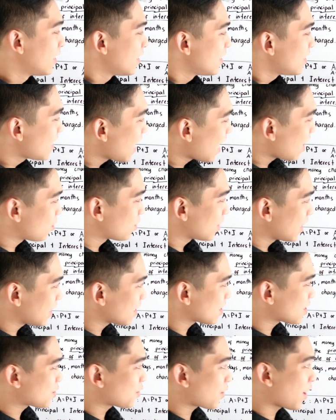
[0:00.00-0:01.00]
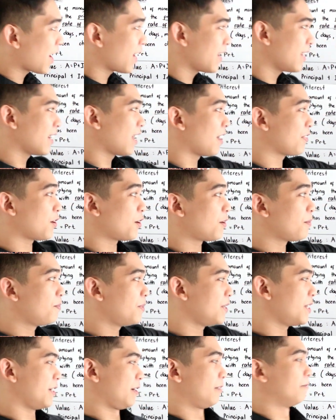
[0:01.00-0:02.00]
Now, let us try letter
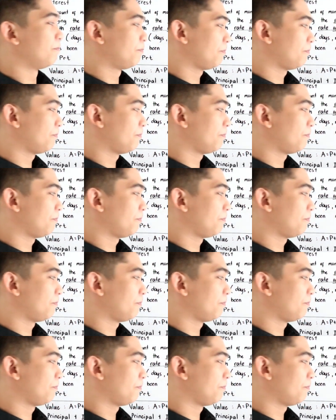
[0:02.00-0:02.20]
B.